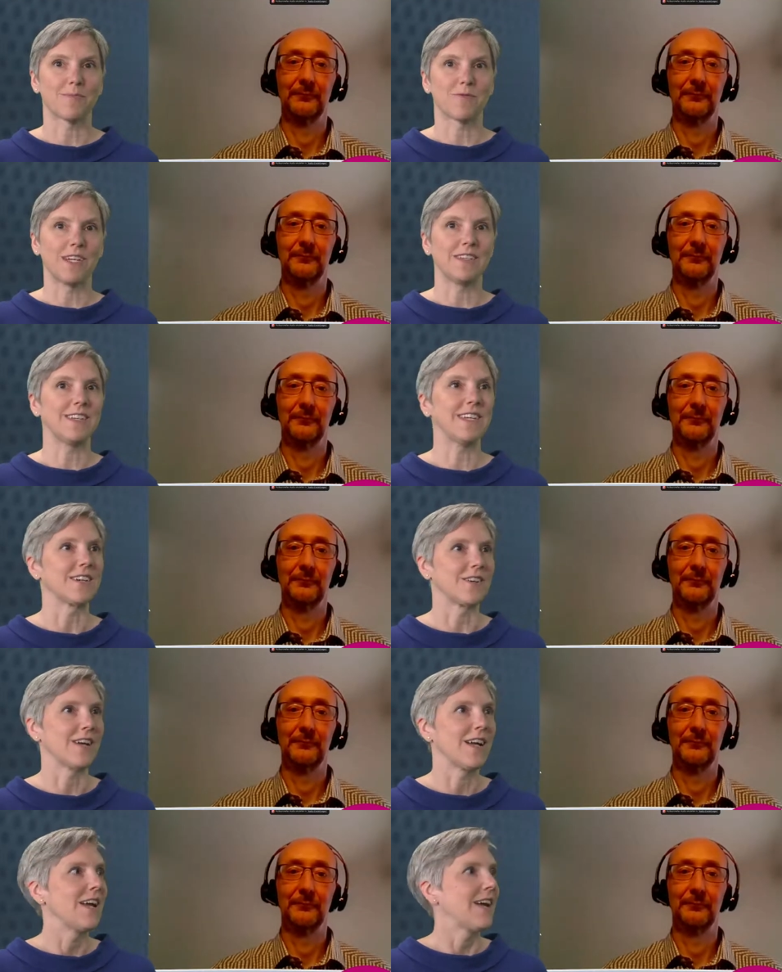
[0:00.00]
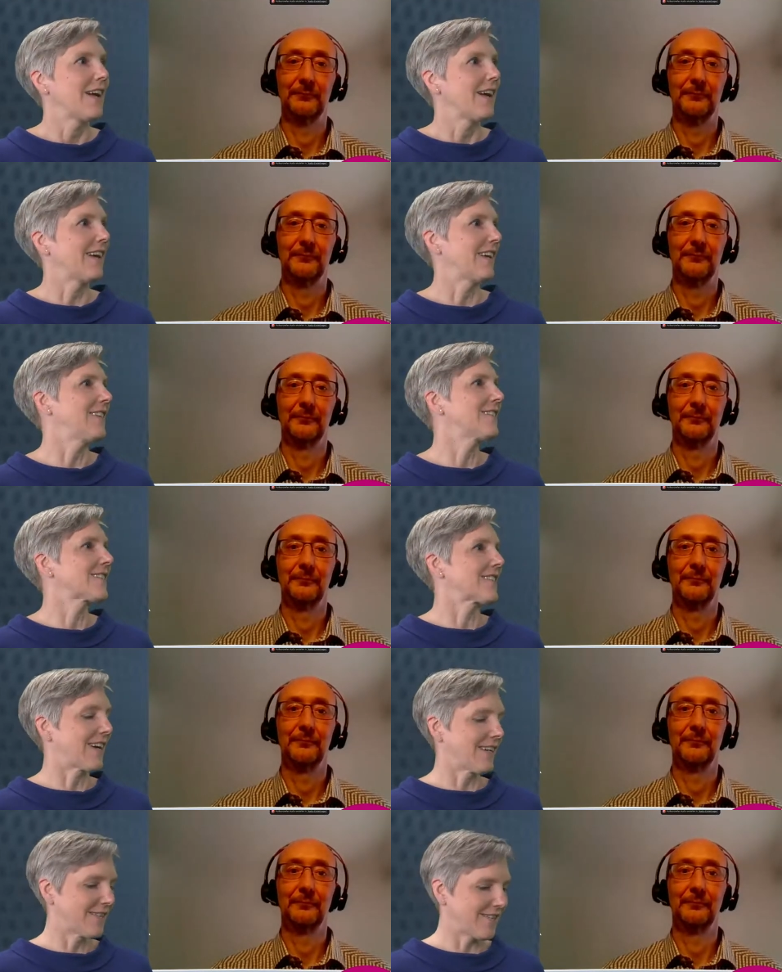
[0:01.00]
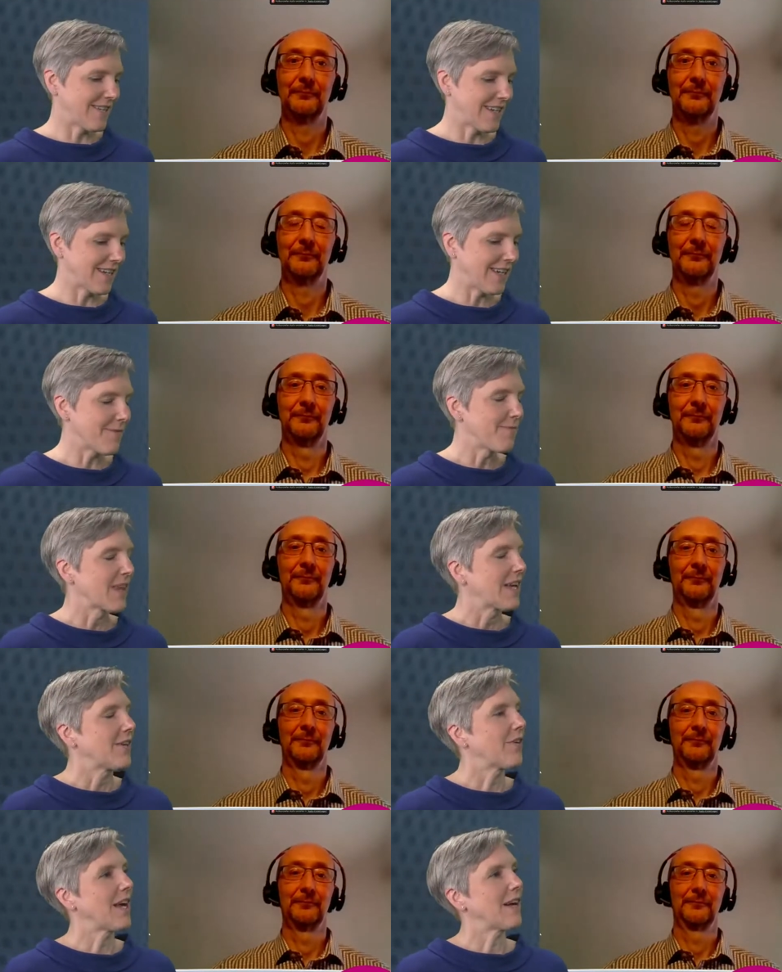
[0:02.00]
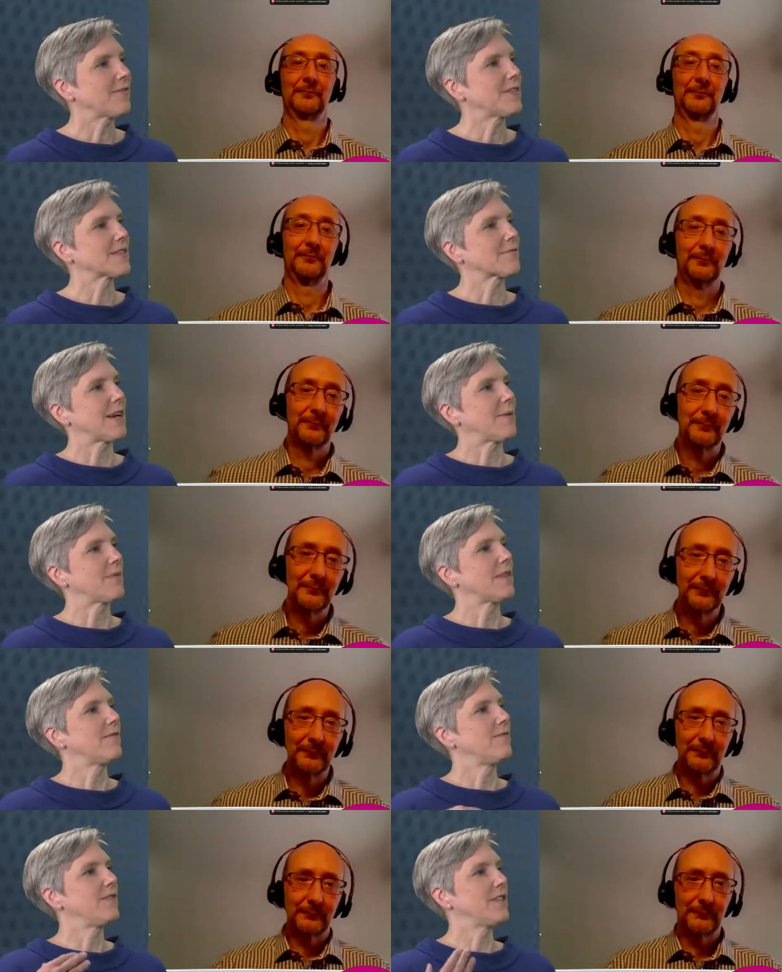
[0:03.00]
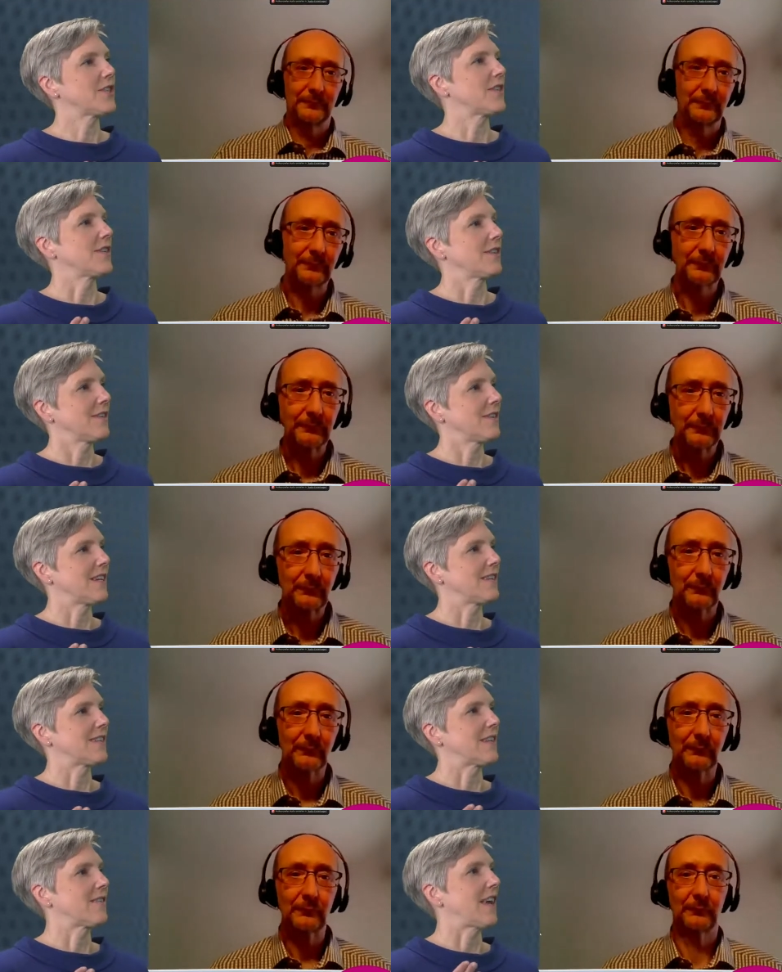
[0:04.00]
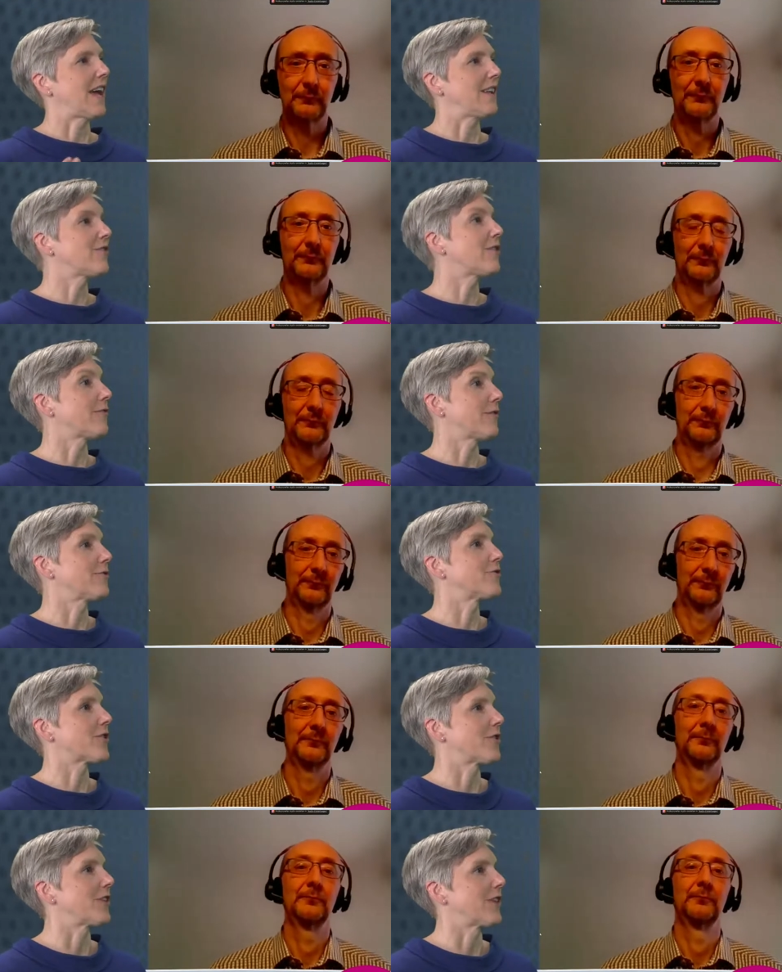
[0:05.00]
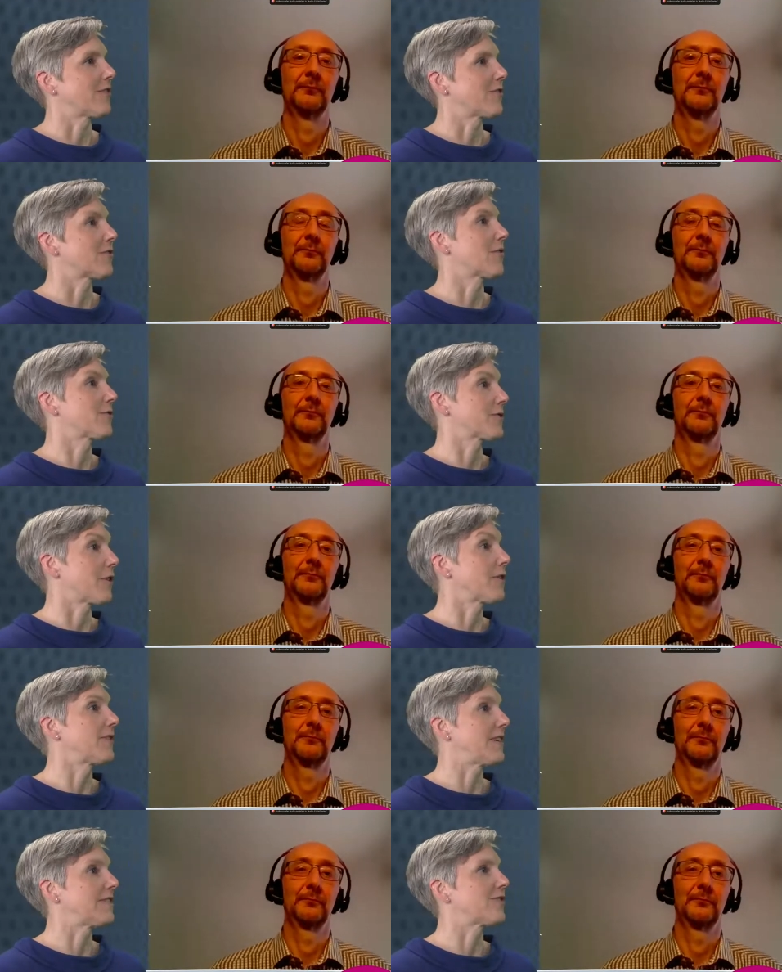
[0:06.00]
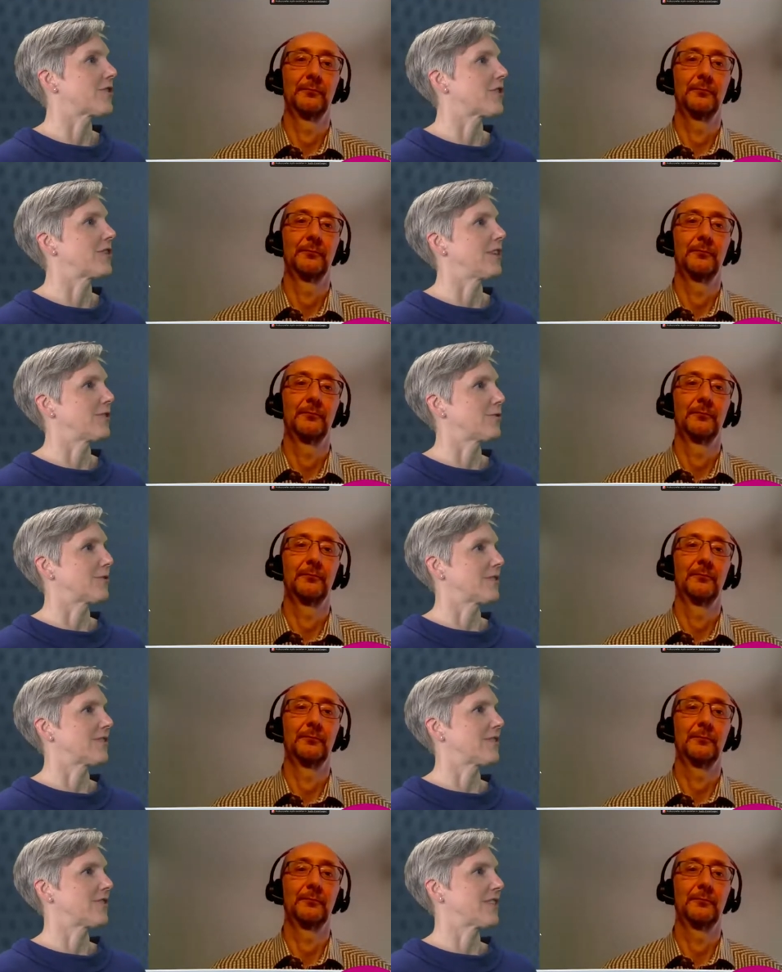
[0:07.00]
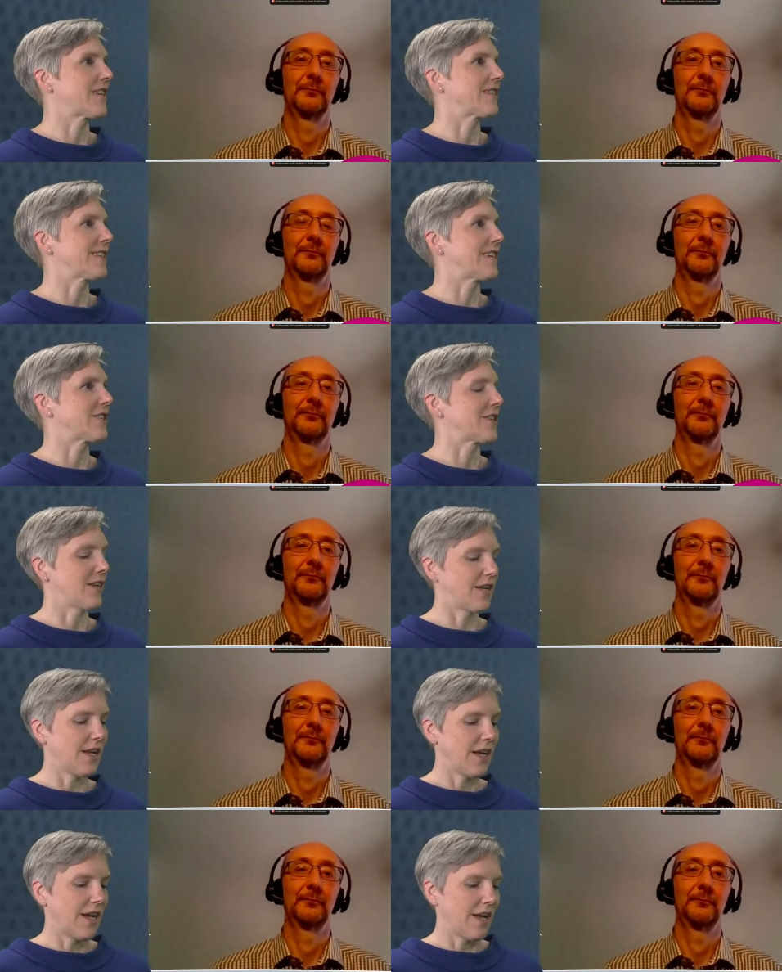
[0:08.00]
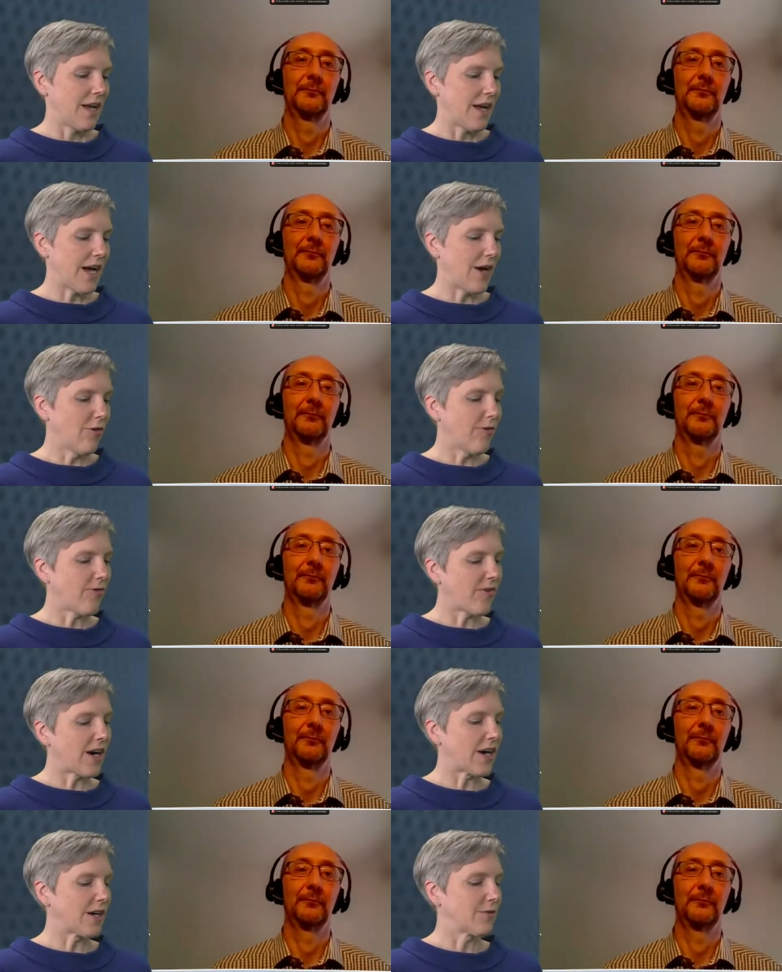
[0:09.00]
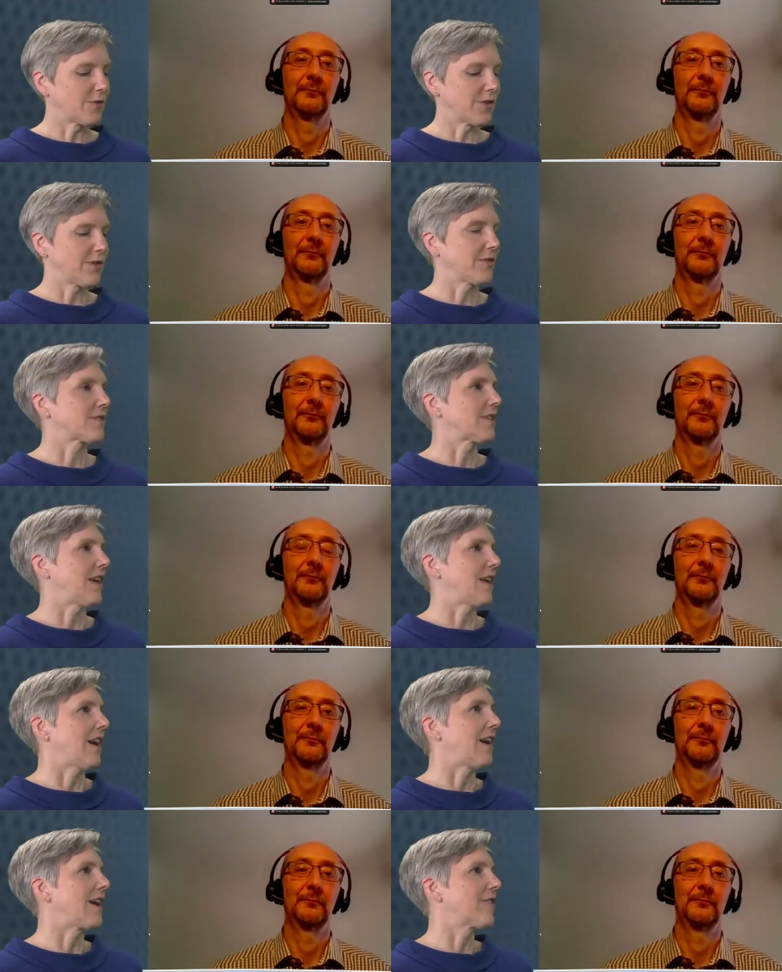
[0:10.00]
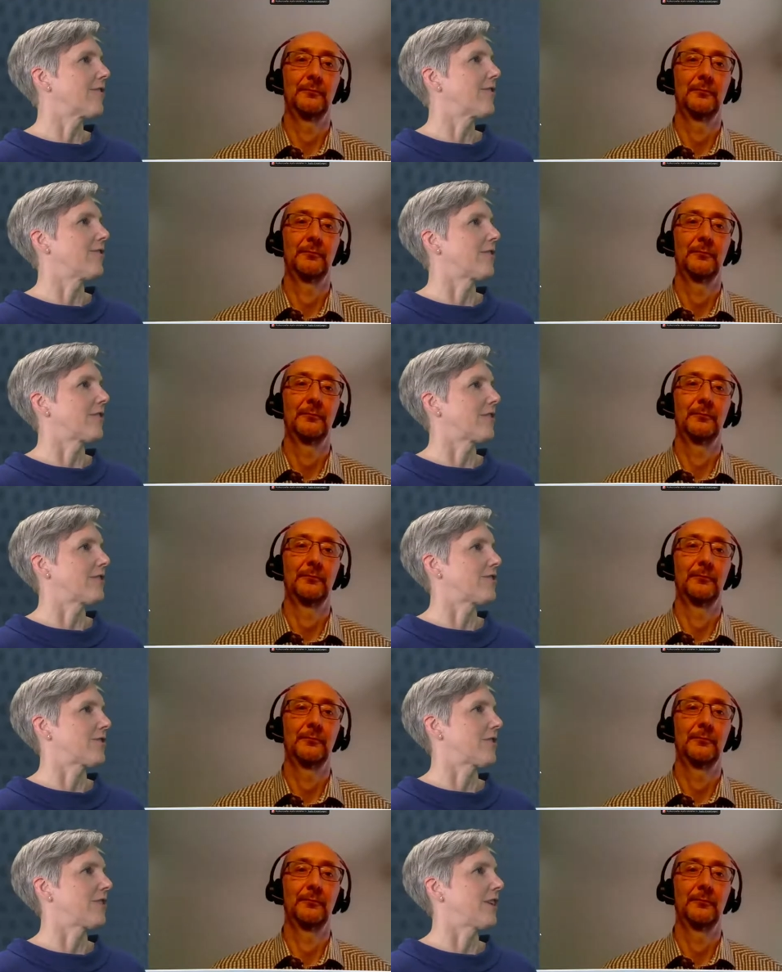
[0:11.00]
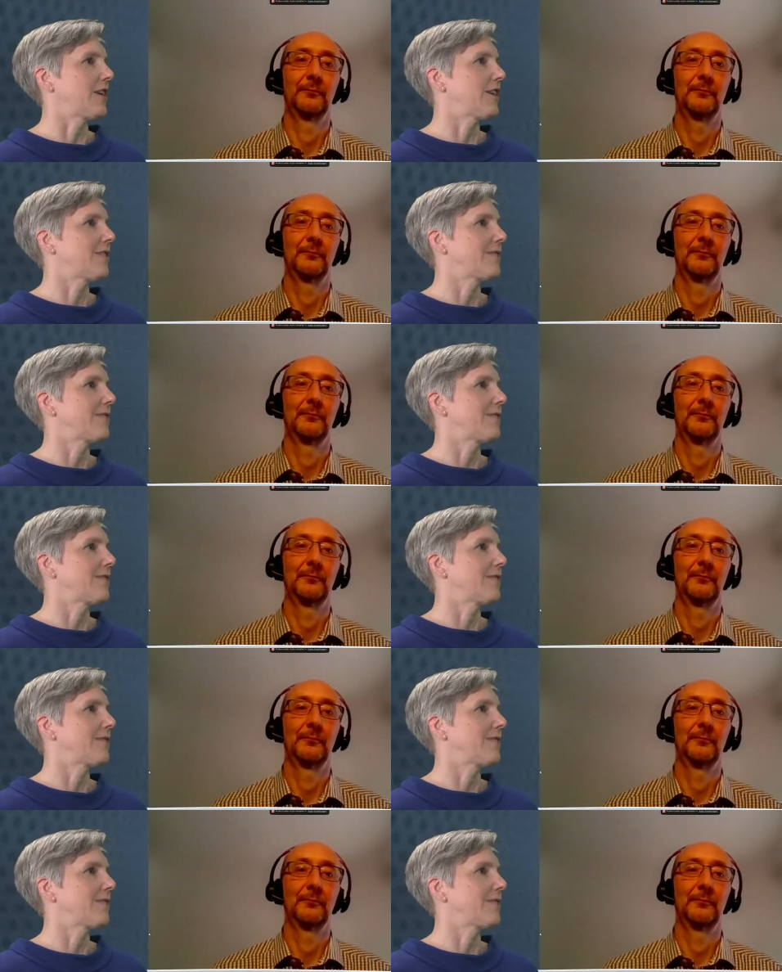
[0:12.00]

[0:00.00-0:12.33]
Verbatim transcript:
Speaker 1: them right here. And I start, Thierry, you have described the vision that is at the end of your journey or of Solvay's journey towards digitalization. How far would you say are you on that journey?